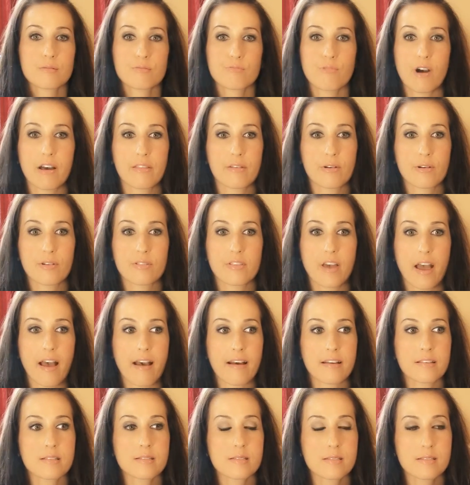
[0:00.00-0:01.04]
whether
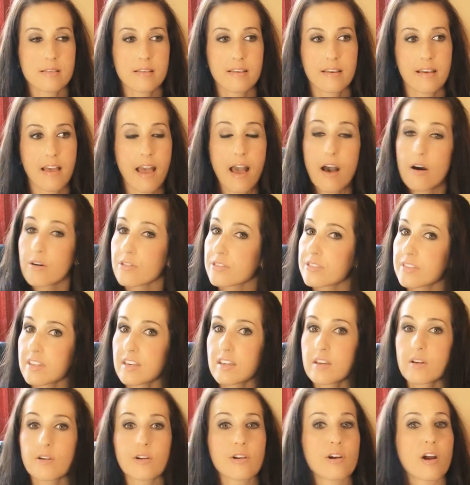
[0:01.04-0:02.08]
that's
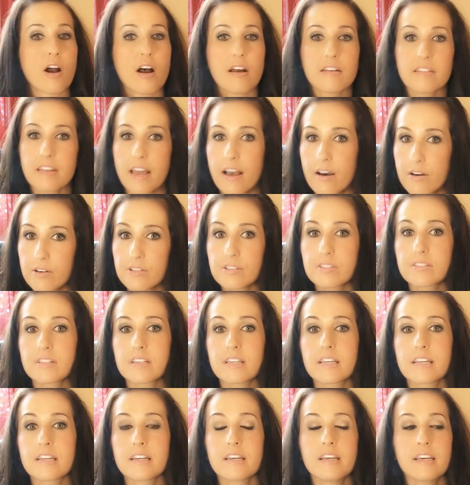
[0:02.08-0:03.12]
healthy or
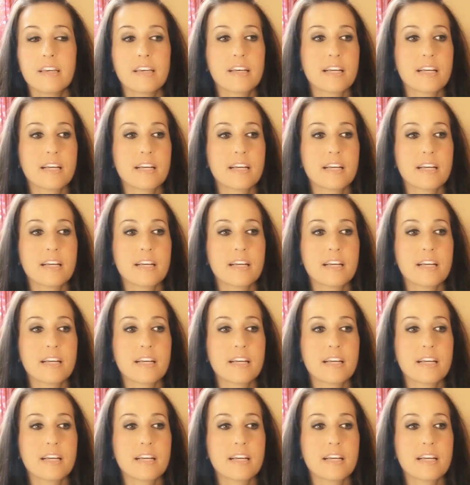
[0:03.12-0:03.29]
unhealthy.